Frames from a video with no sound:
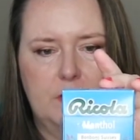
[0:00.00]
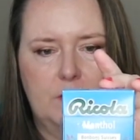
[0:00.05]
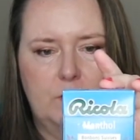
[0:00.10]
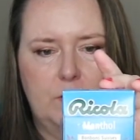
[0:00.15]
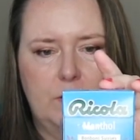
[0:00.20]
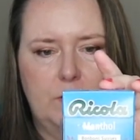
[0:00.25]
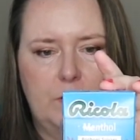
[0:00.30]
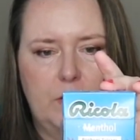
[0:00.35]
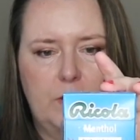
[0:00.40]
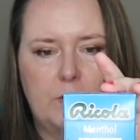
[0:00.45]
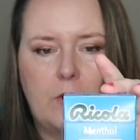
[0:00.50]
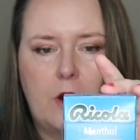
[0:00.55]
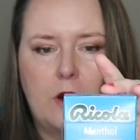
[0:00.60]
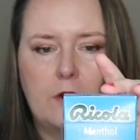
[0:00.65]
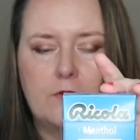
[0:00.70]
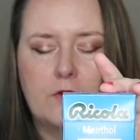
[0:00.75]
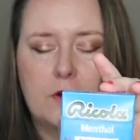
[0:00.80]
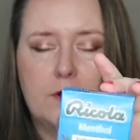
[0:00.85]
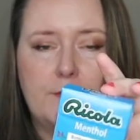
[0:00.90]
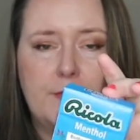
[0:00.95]
when we were
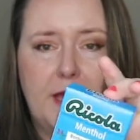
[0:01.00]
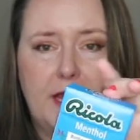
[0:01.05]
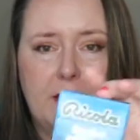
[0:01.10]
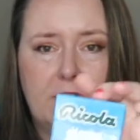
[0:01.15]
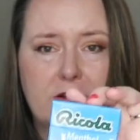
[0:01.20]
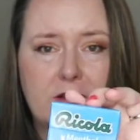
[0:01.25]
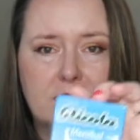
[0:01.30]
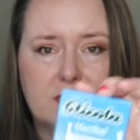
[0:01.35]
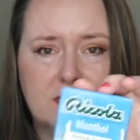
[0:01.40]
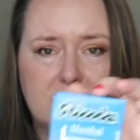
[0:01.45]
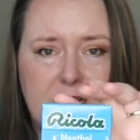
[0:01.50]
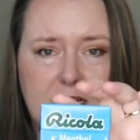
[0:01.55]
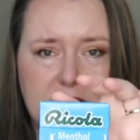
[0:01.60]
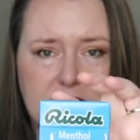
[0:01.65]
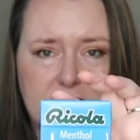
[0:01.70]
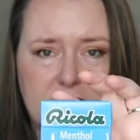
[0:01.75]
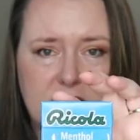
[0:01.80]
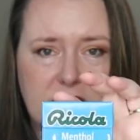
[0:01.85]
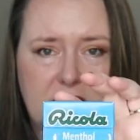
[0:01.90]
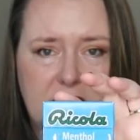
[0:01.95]
over in Paris, and I
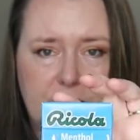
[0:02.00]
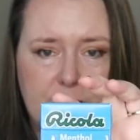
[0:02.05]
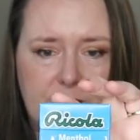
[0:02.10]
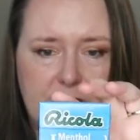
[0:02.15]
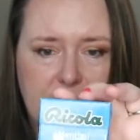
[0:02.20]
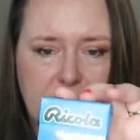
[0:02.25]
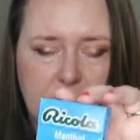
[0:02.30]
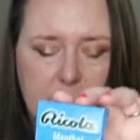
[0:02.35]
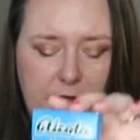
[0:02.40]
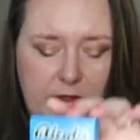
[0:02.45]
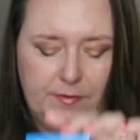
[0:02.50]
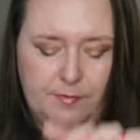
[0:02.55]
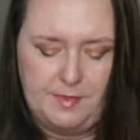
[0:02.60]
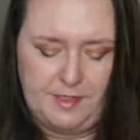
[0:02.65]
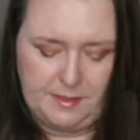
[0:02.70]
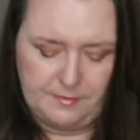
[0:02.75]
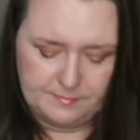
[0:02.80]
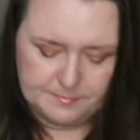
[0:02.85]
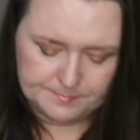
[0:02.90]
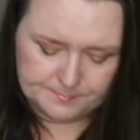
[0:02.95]
just keep these with
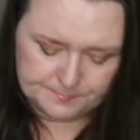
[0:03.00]
me.